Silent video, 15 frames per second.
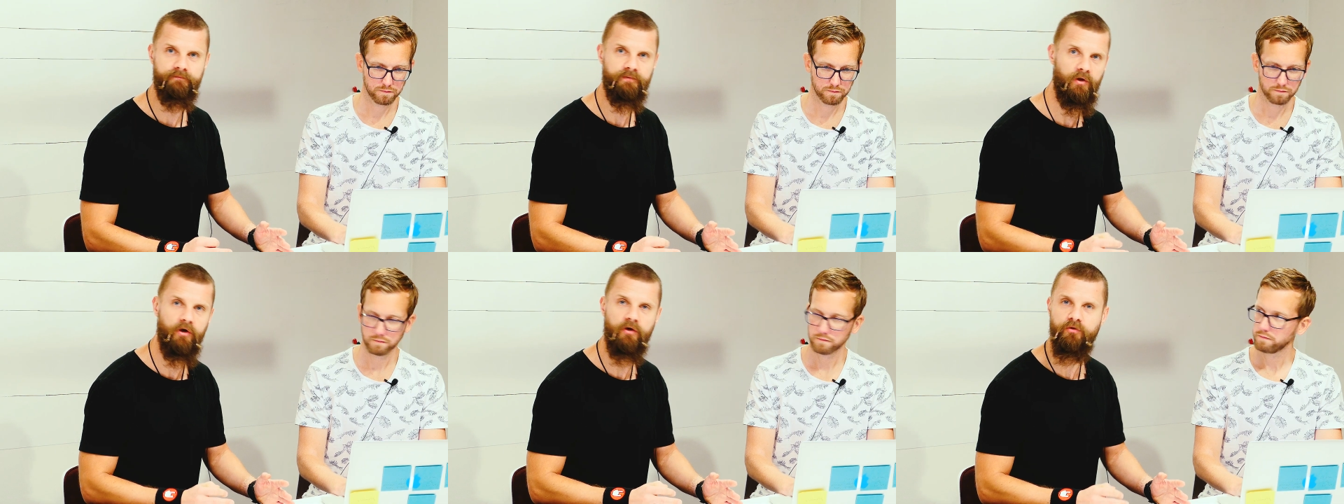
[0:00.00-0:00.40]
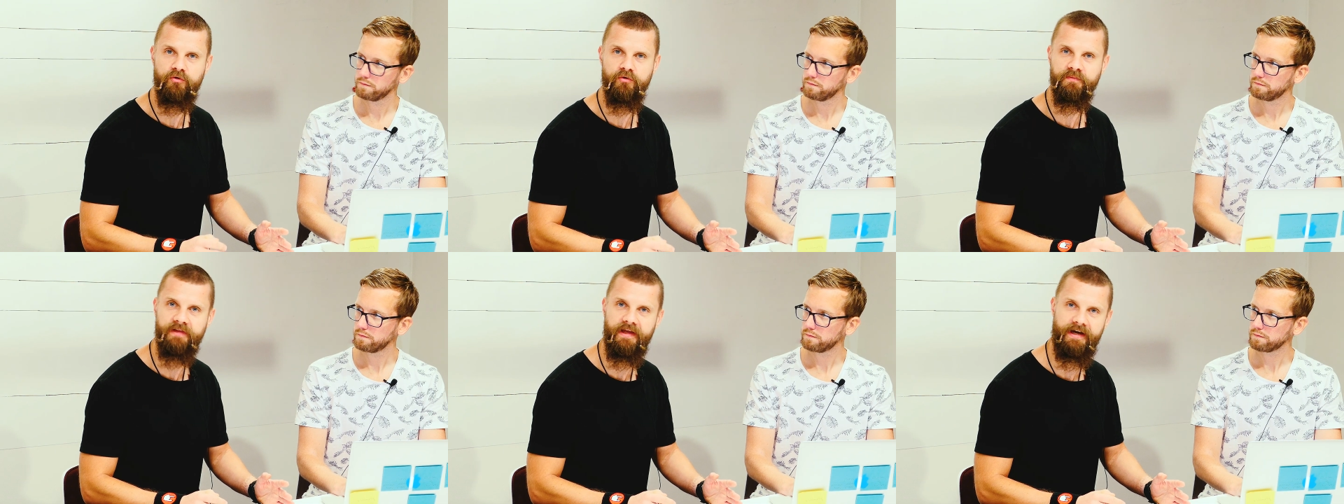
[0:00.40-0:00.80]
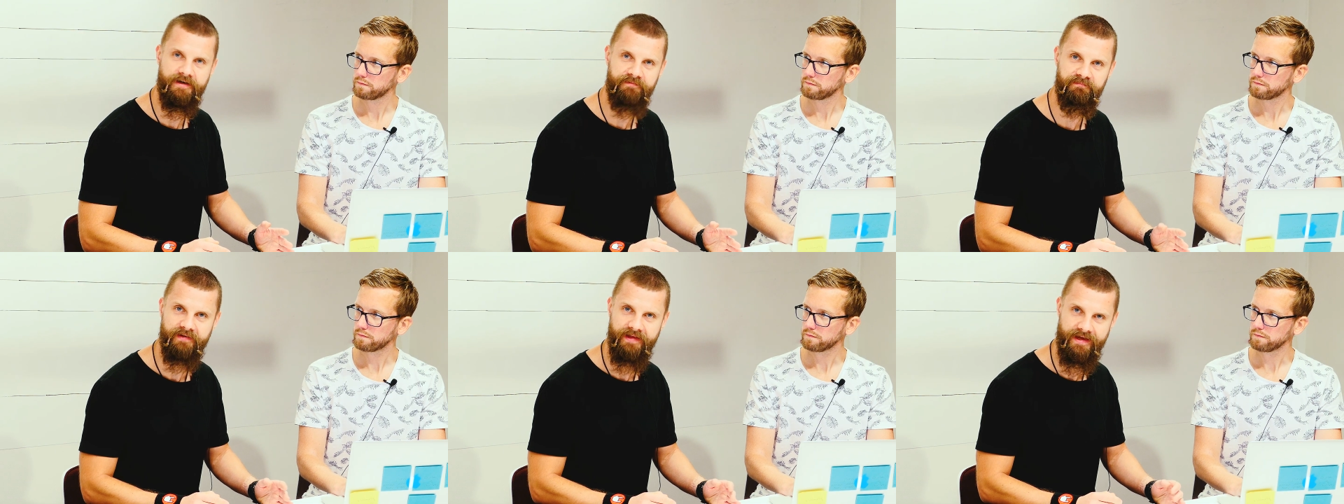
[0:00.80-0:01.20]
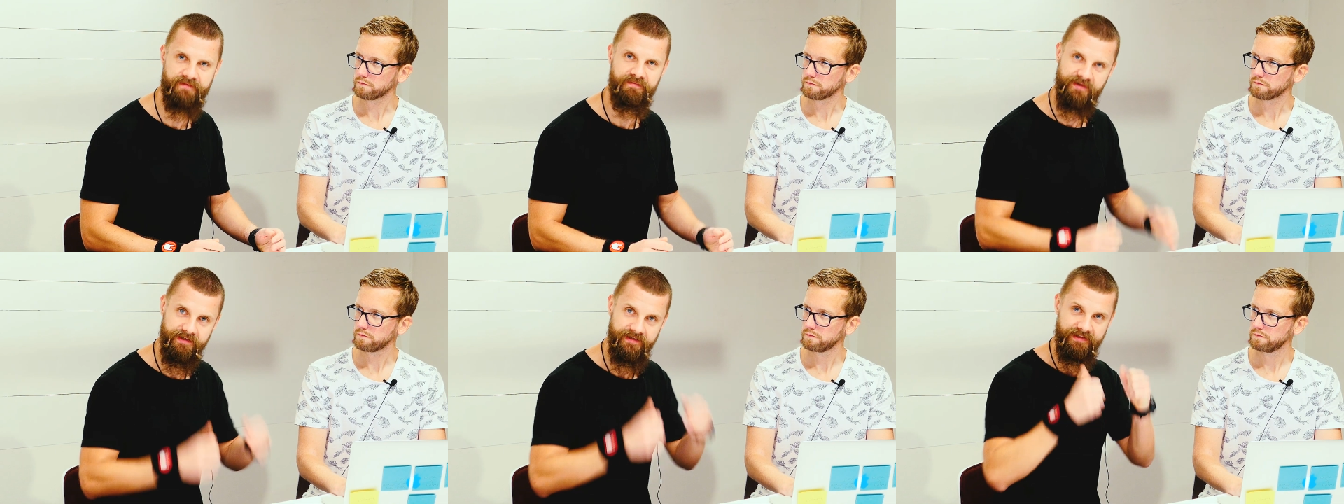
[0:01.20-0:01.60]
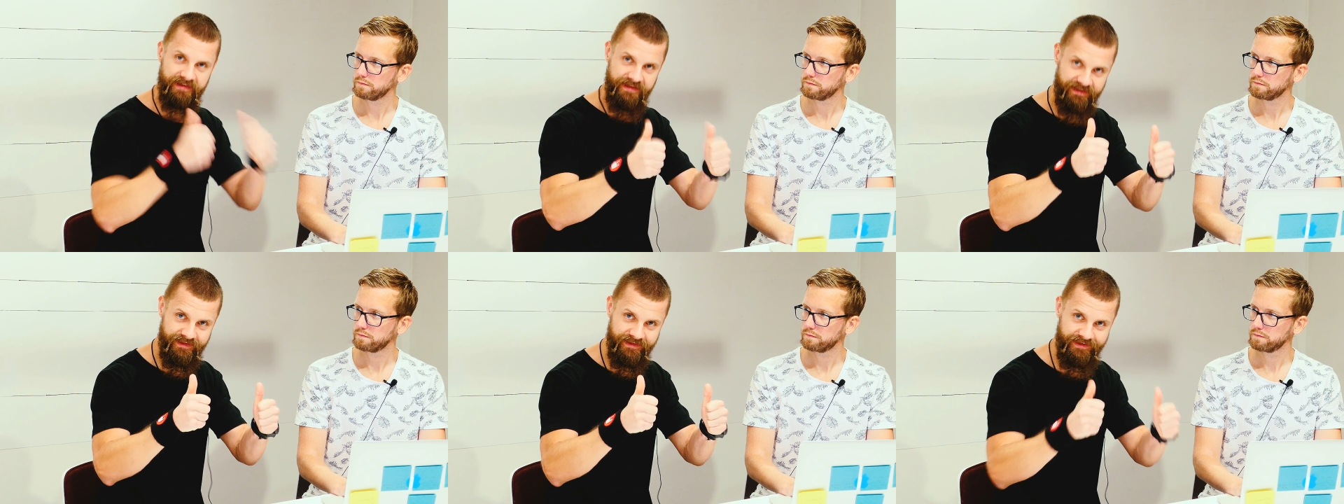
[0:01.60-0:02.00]
Speaker 1: Your Ludum Dare
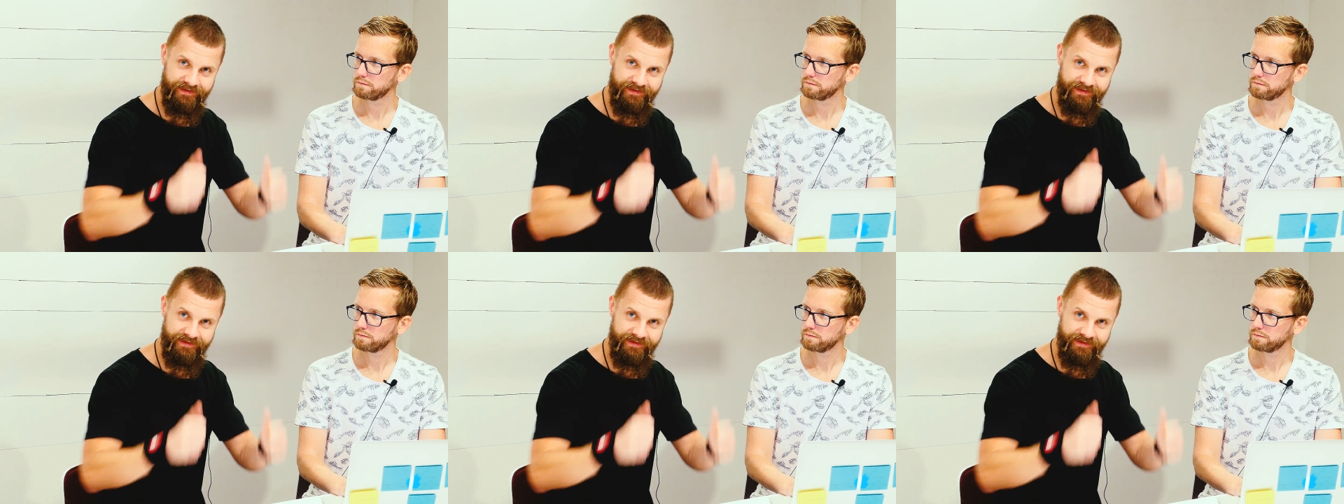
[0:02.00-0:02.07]
playable.